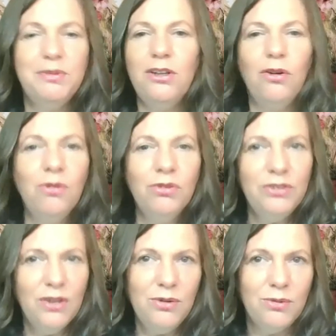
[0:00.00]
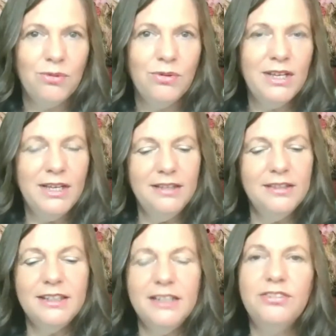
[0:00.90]
We all know
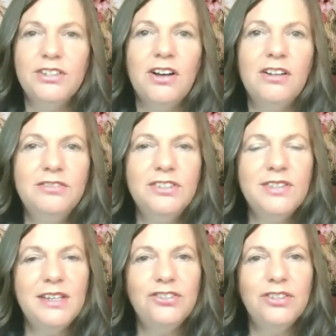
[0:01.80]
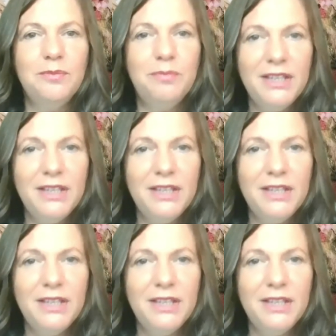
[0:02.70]
that if a conversation